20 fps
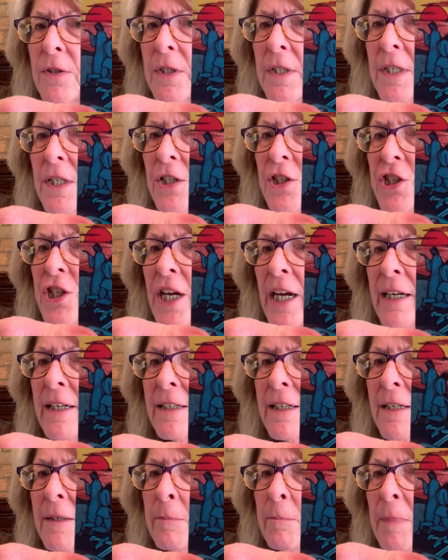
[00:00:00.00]

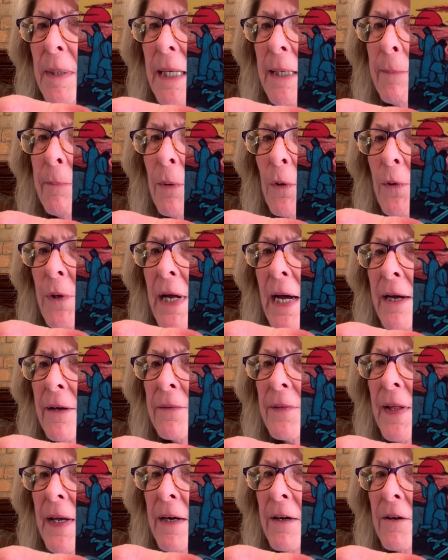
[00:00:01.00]
dejected people
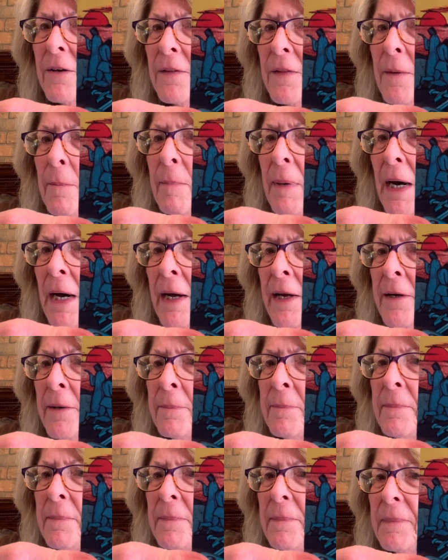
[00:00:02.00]
down there in the
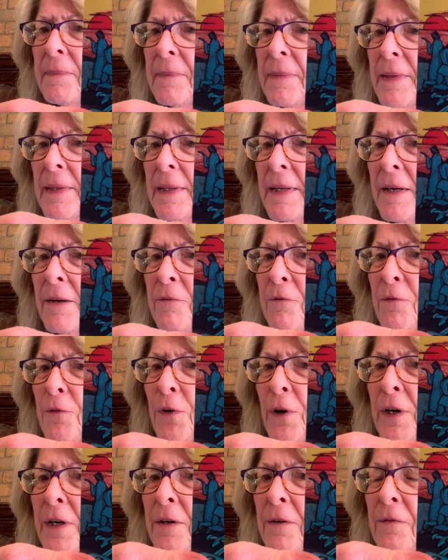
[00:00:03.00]
bottom in
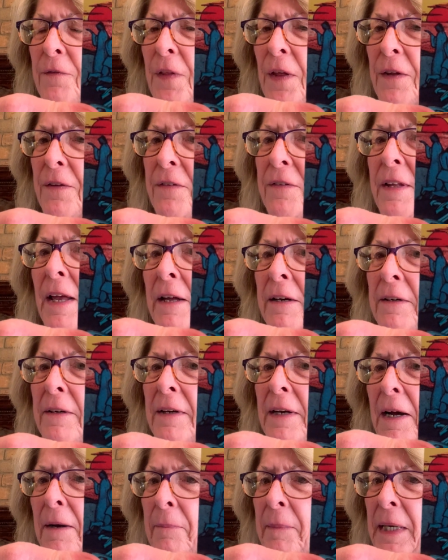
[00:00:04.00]
front of the sun
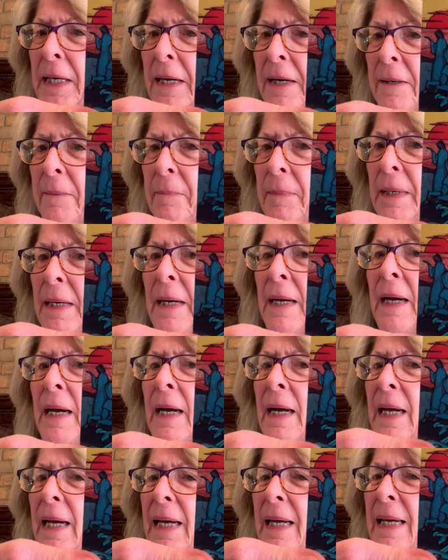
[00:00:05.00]
coming up?
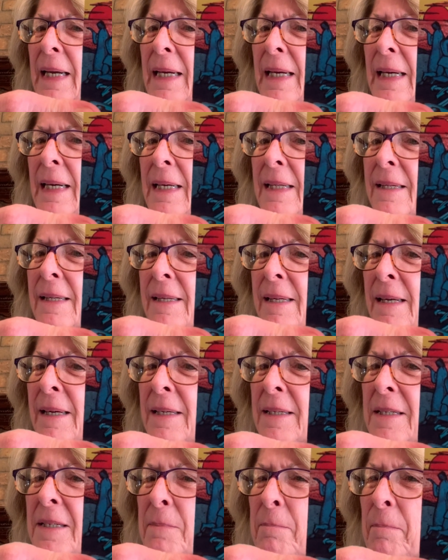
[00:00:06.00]
It
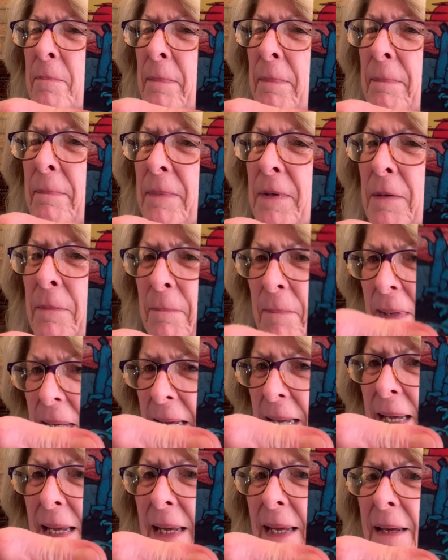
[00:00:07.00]
says to
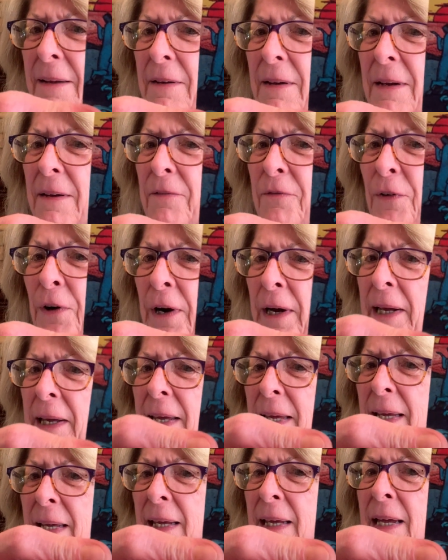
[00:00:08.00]
me,
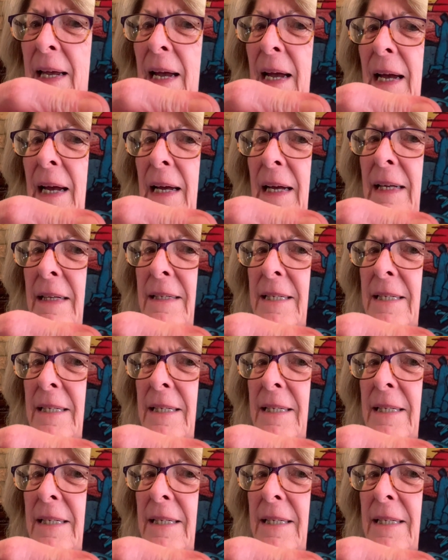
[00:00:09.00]
Frankie, it